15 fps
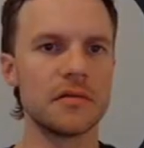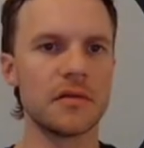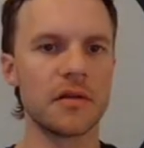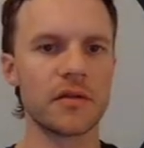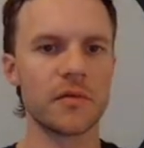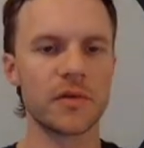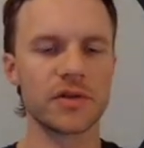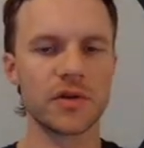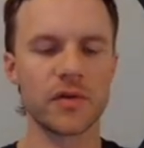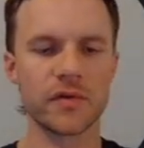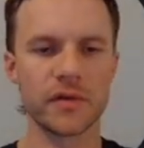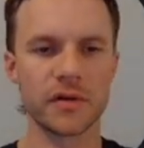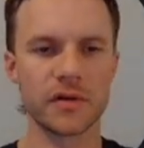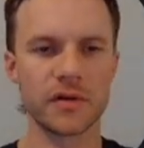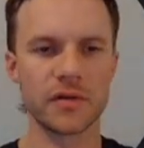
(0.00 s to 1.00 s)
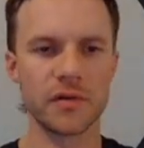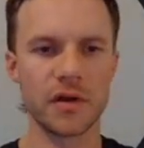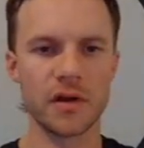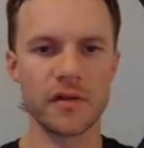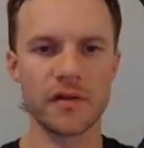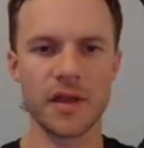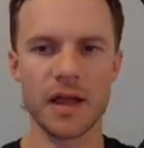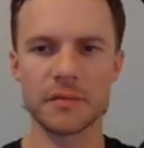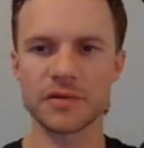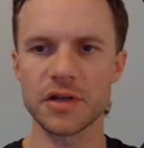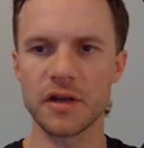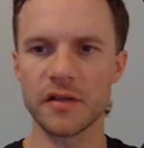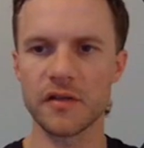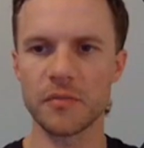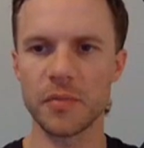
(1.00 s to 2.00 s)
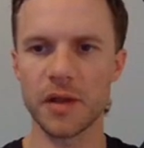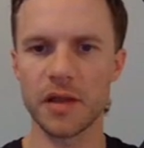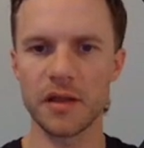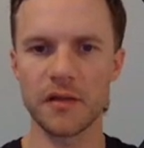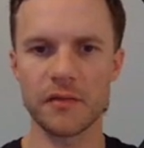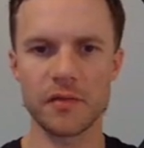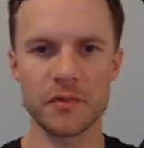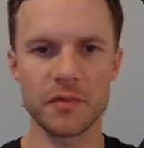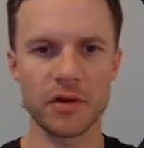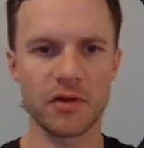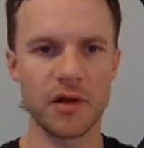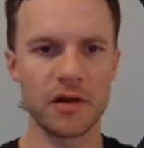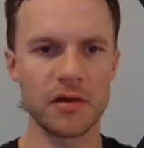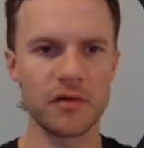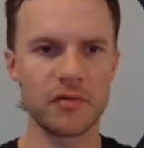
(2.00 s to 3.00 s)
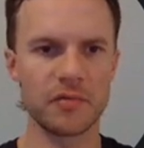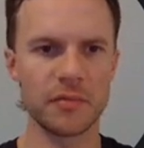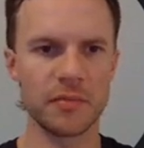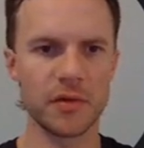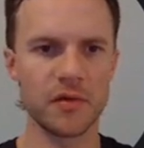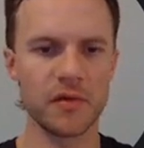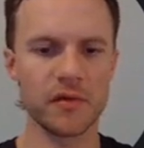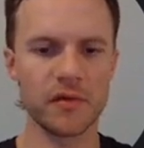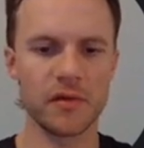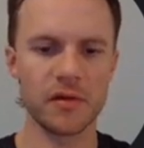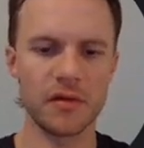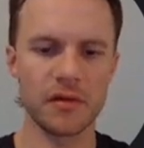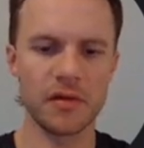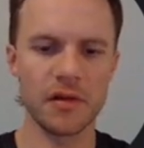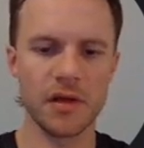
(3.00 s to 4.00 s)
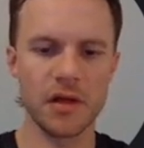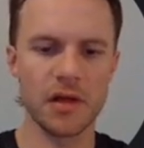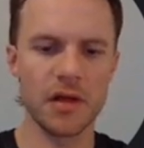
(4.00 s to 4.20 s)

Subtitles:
I'll switch over to our snapshot space where I'm going to create a new proposal.